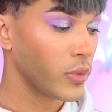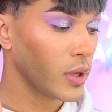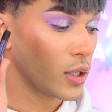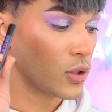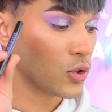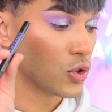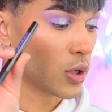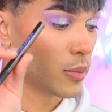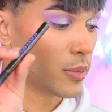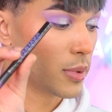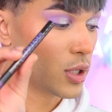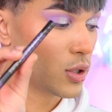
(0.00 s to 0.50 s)

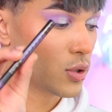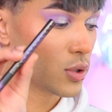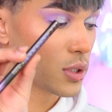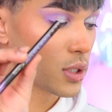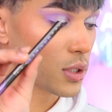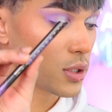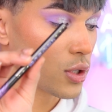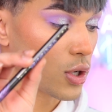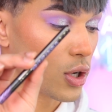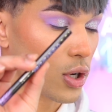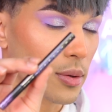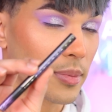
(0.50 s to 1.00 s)
So I'm gonna use
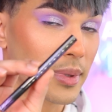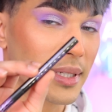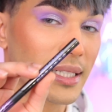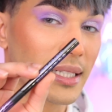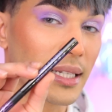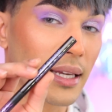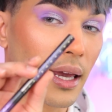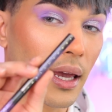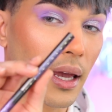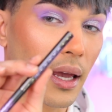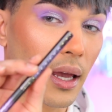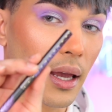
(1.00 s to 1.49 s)
this Urban
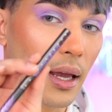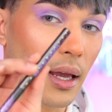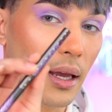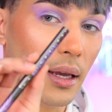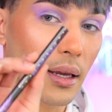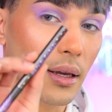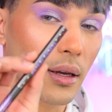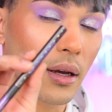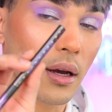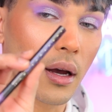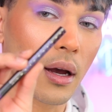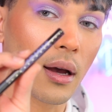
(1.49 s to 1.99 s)

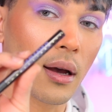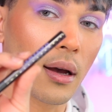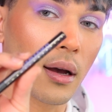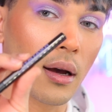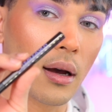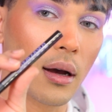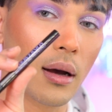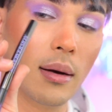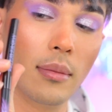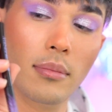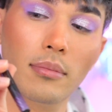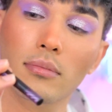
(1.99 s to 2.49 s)
Decay
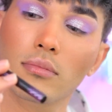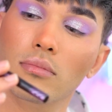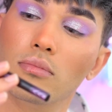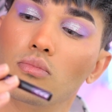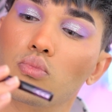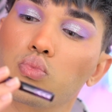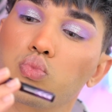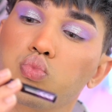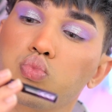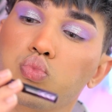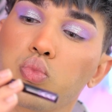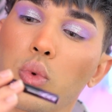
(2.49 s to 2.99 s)

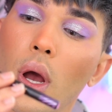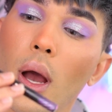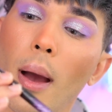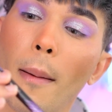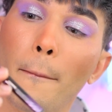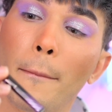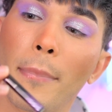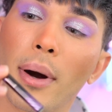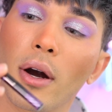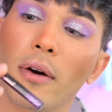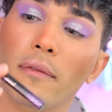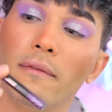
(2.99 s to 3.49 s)

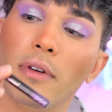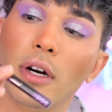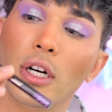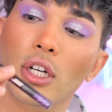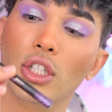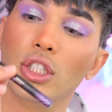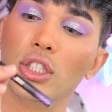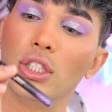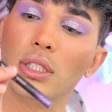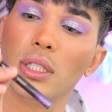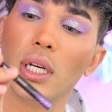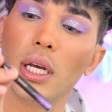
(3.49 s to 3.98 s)

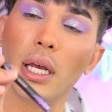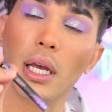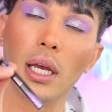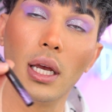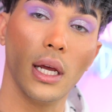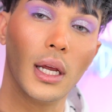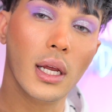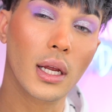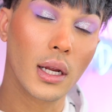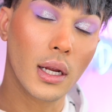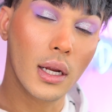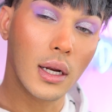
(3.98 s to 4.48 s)

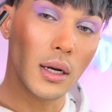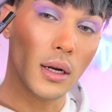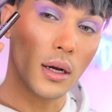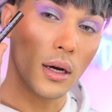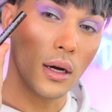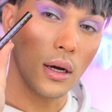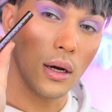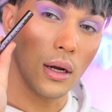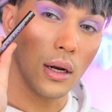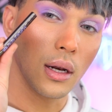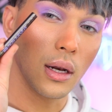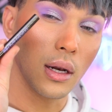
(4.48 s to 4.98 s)
Perversion
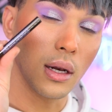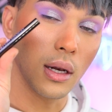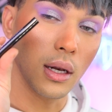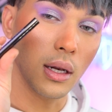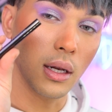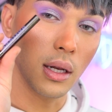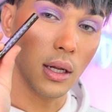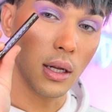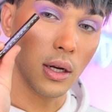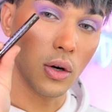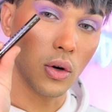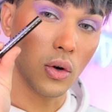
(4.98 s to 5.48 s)

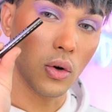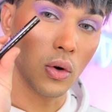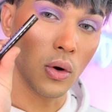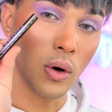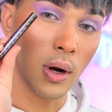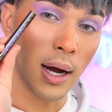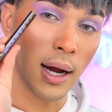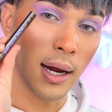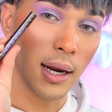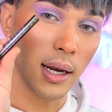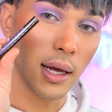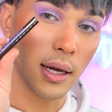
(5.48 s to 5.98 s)
little
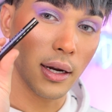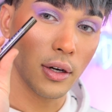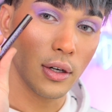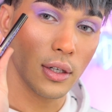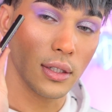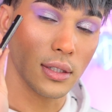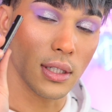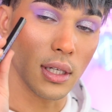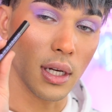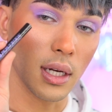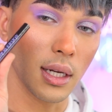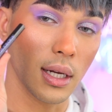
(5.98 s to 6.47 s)
eyeliner.
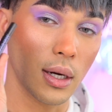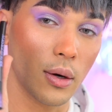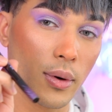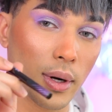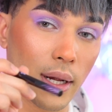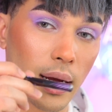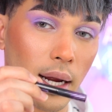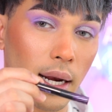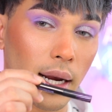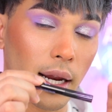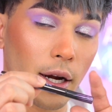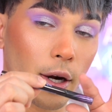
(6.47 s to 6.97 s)
It's a liquid
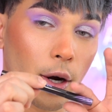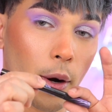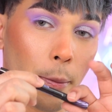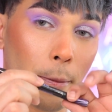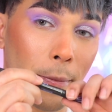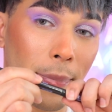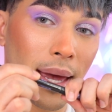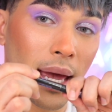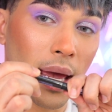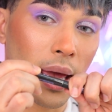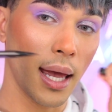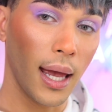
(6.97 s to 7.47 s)
eyeliner
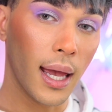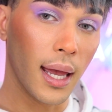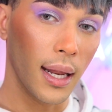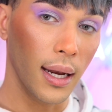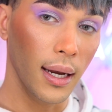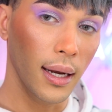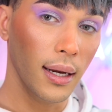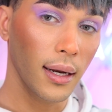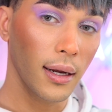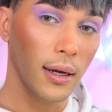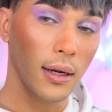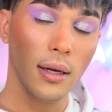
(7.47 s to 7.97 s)

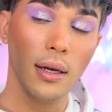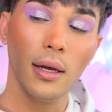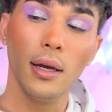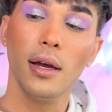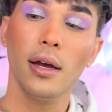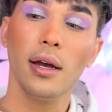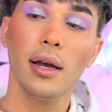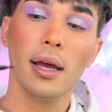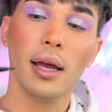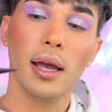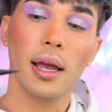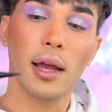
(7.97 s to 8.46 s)
pen.
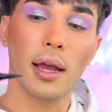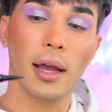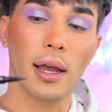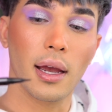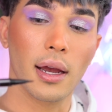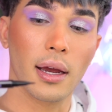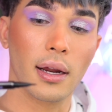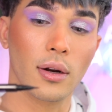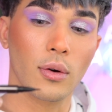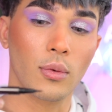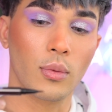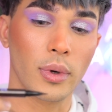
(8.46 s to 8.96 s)

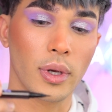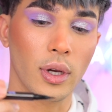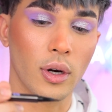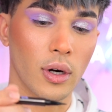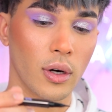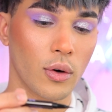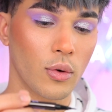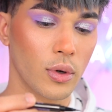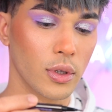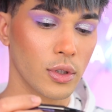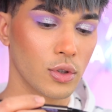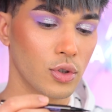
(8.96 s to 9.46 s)
And we are
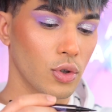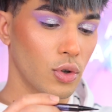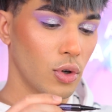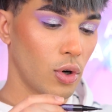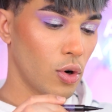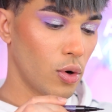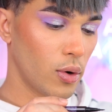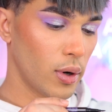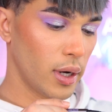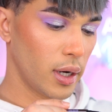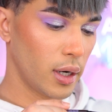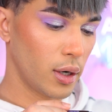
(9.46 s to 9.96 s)
going to
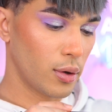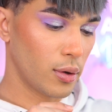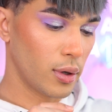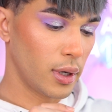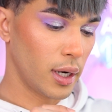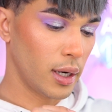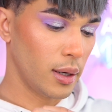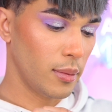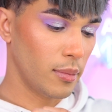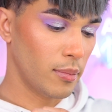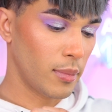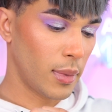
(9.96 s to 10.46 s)
go ahead and
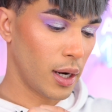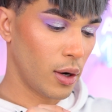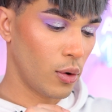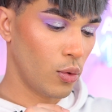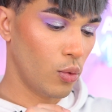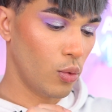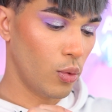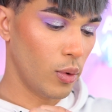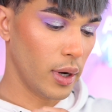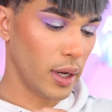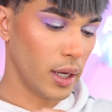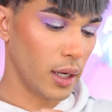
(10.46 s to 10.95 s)
create my
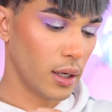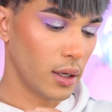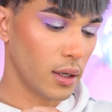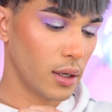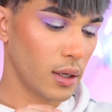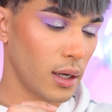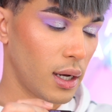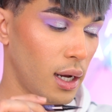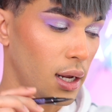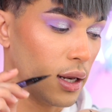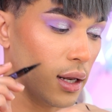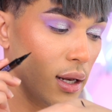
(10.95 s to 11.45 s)
wing.
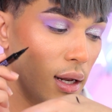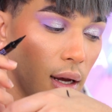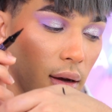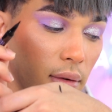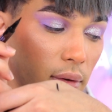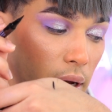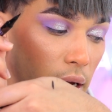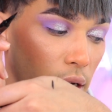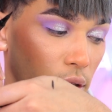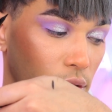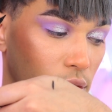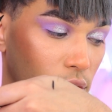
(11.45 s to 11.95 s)
I love
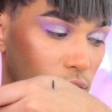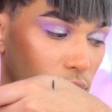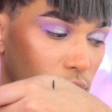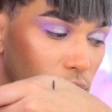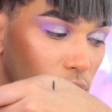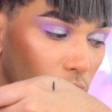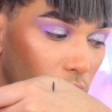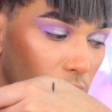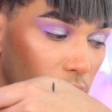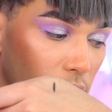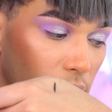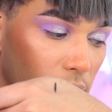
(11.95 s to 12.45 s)
how
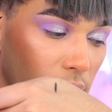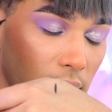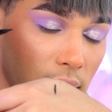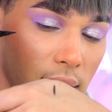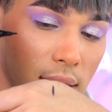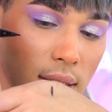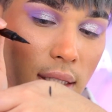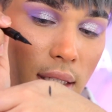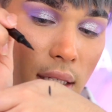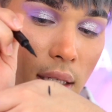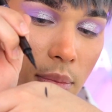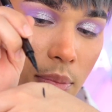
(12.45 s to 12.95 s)
dark
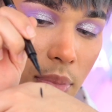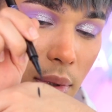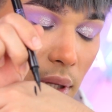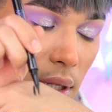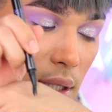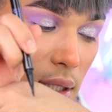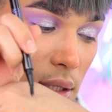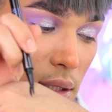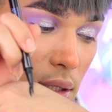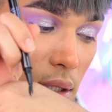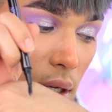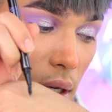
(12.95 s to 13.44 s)
and deep
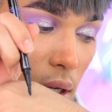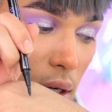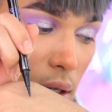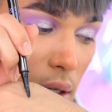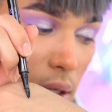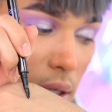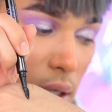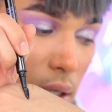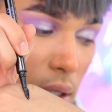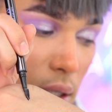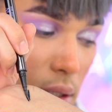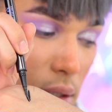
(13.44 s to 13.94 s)
this color
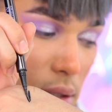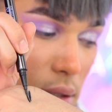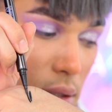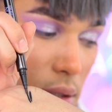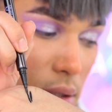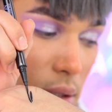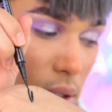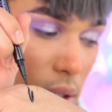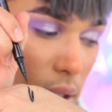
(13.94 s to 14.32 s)
is.